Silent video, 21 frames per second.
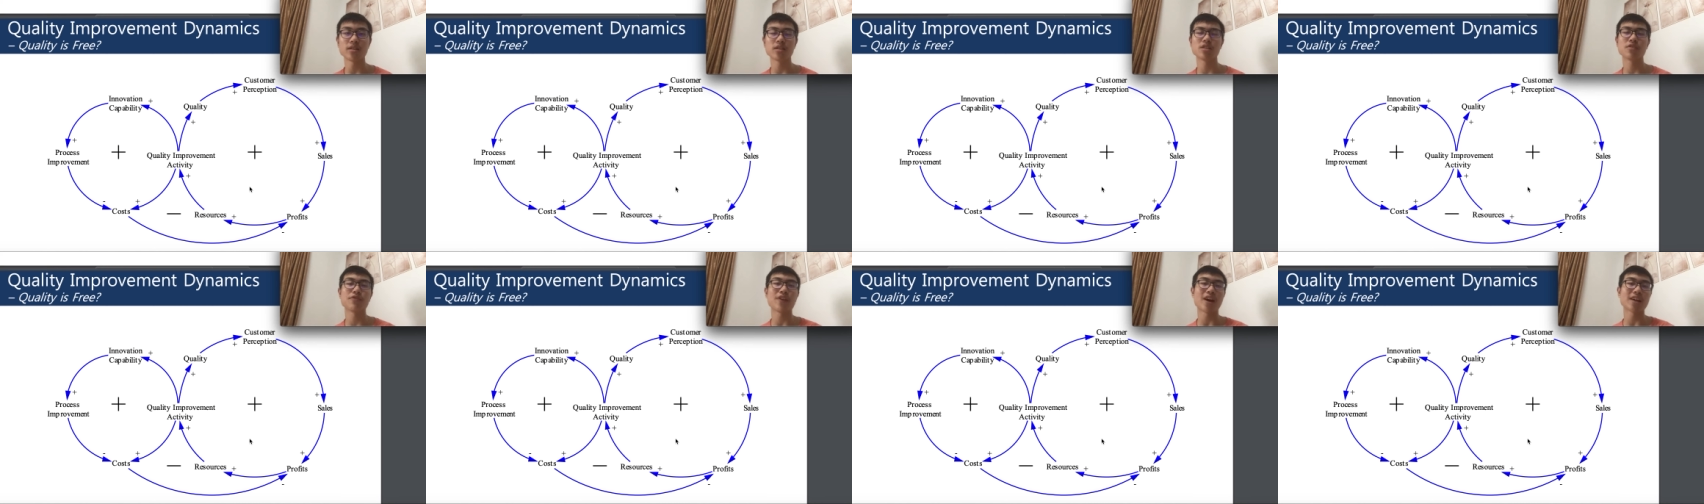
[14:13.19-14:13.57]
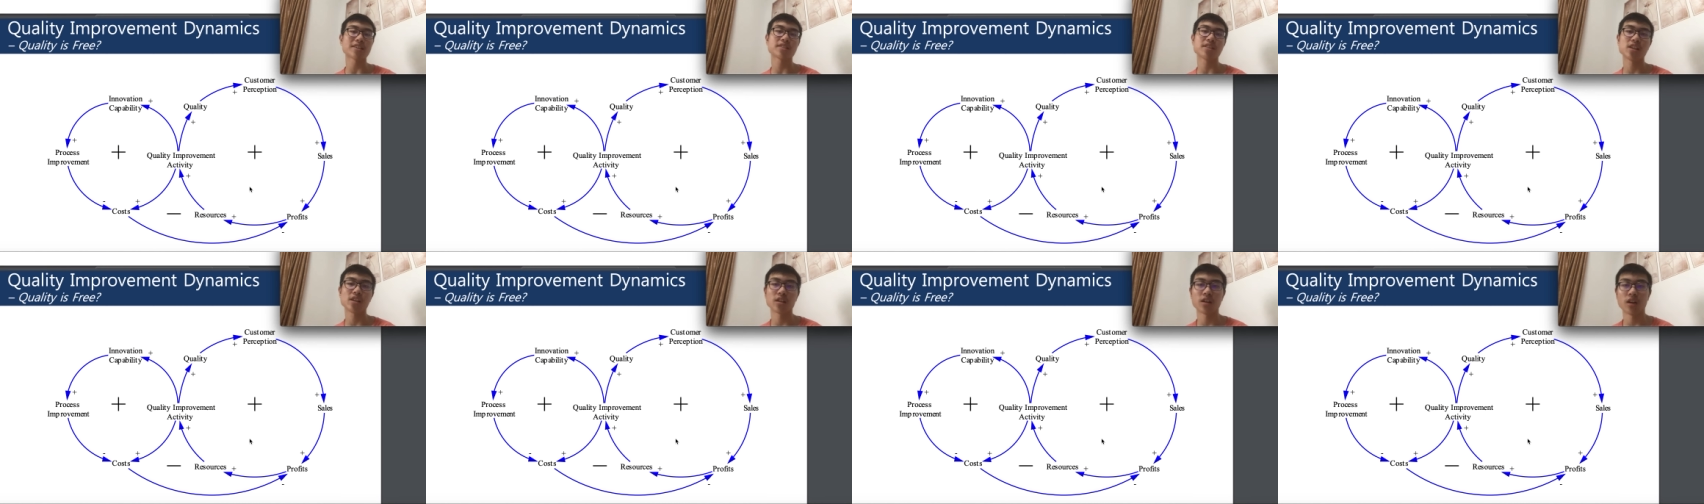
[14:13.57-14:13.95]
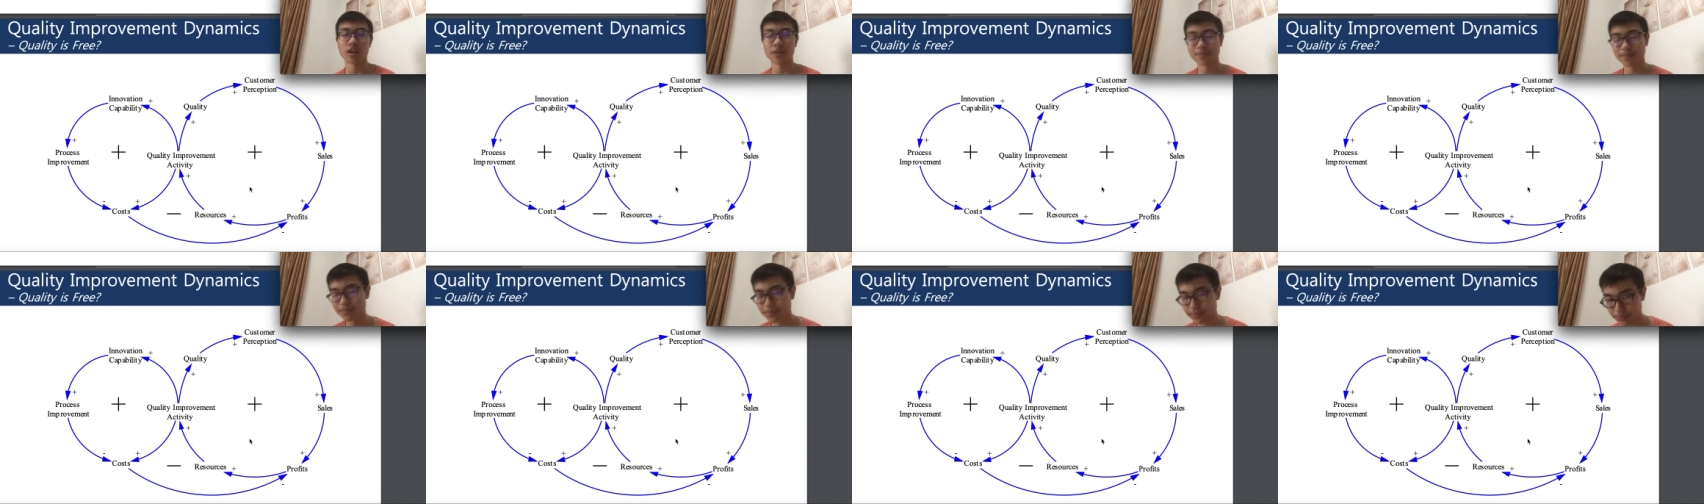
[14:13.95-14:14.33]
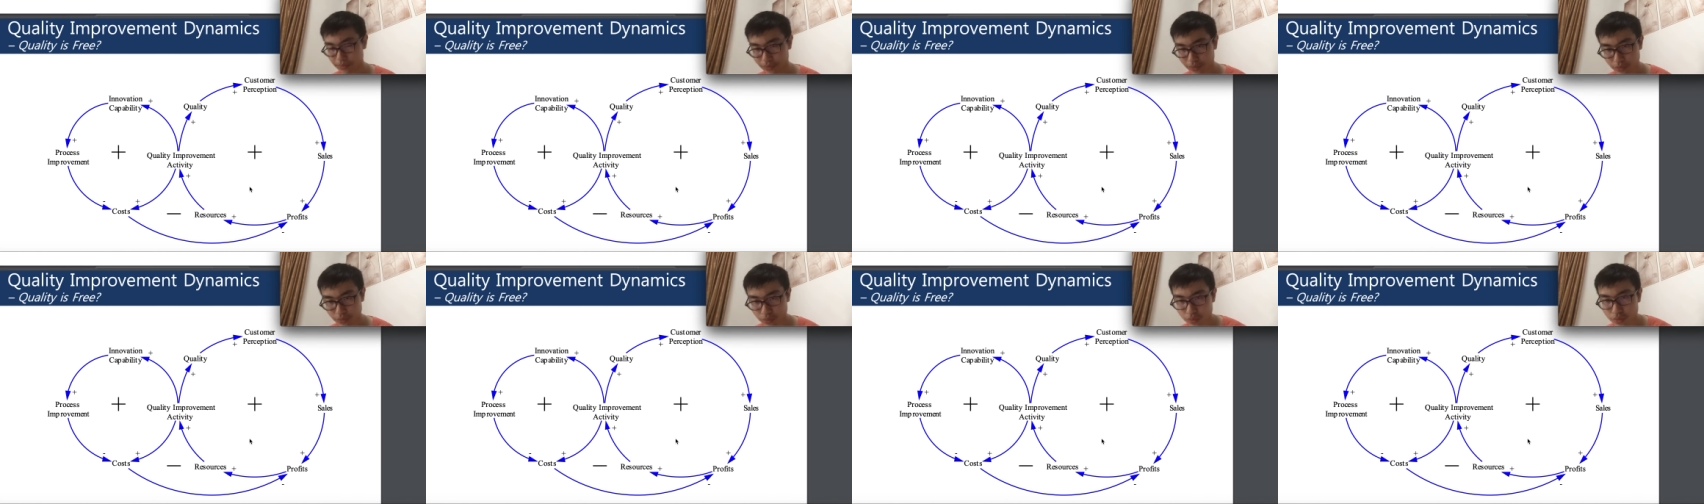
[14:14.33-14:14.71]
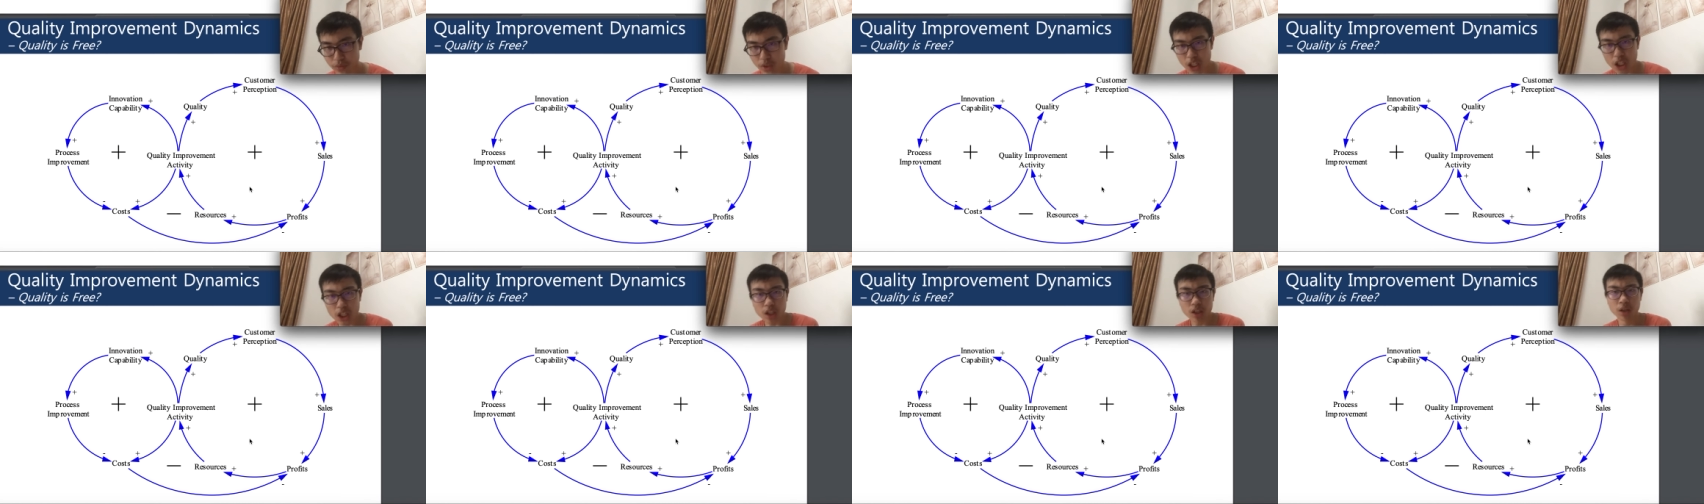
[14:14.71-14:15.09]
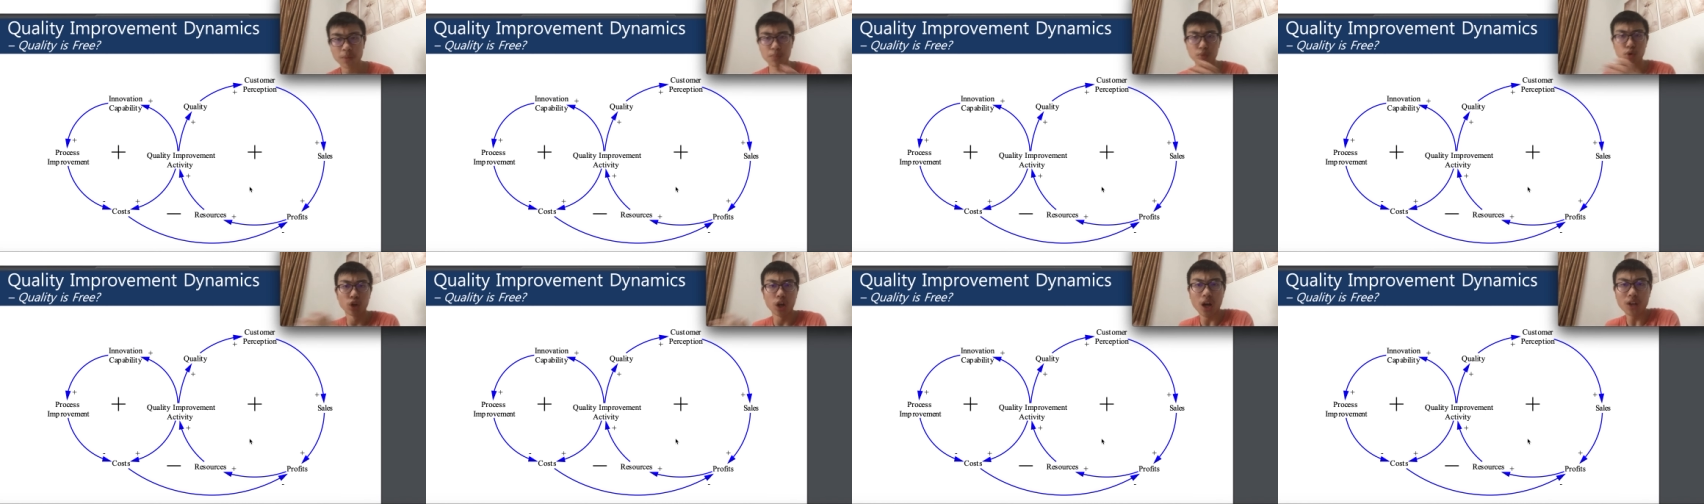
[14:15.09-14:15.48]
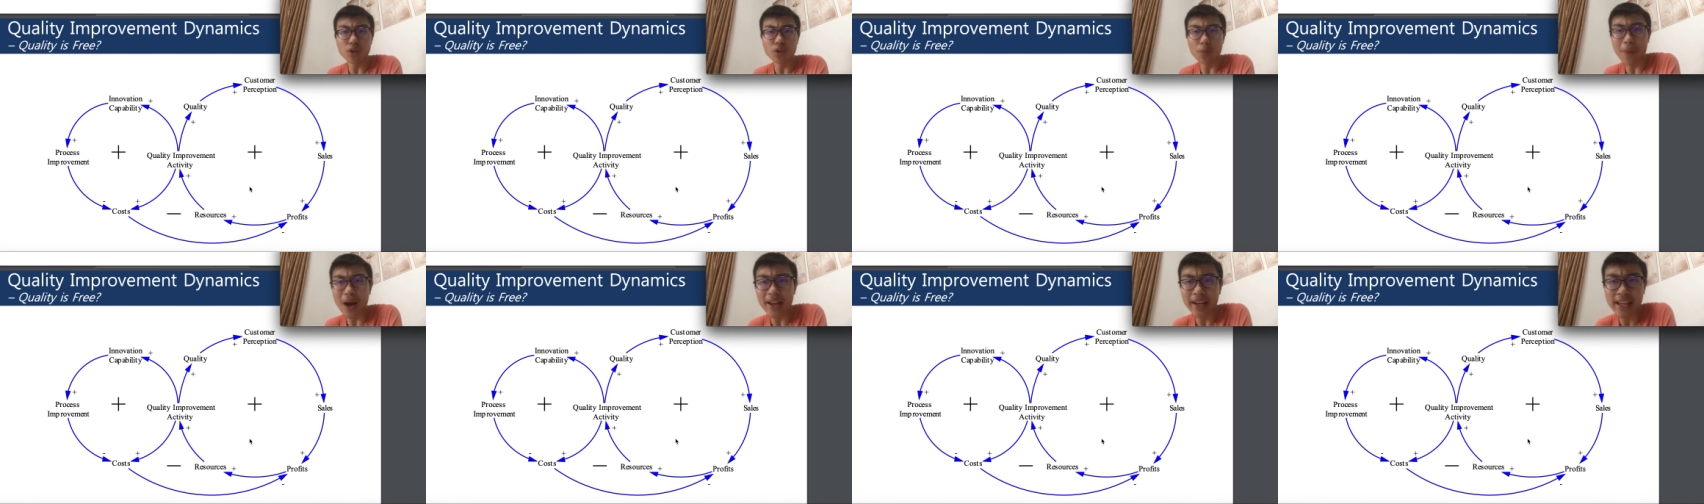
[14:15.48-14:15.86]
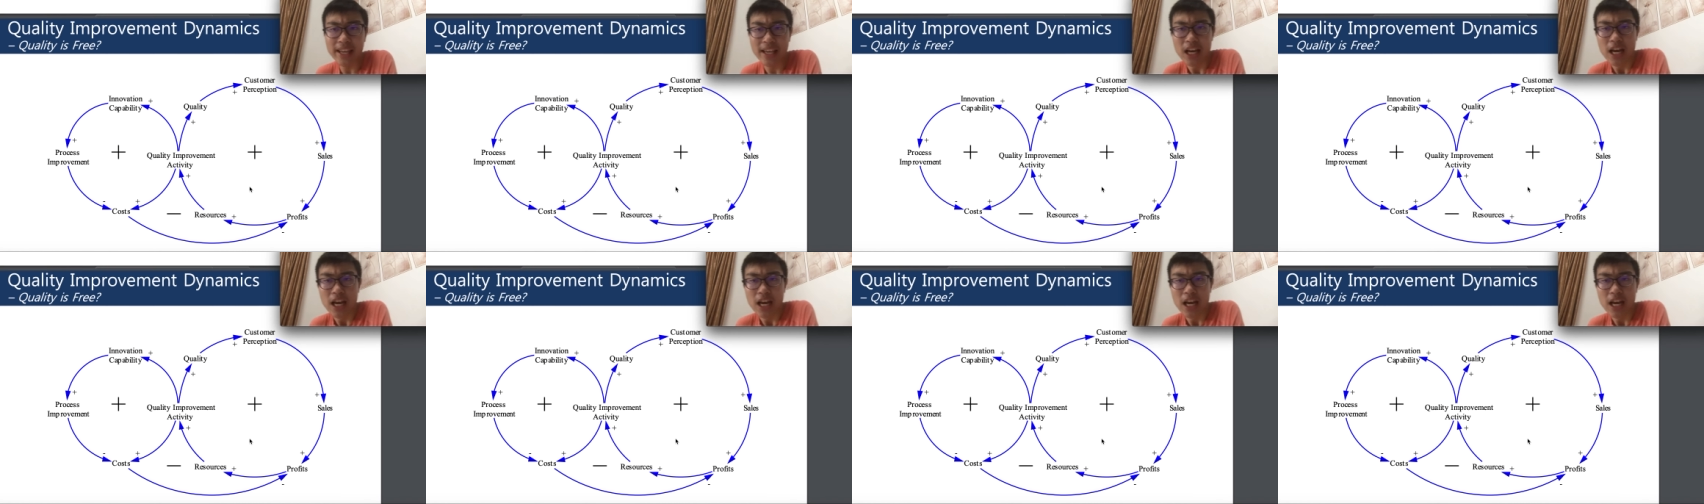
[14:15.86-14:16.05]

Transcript: investing uh, put a lot of money,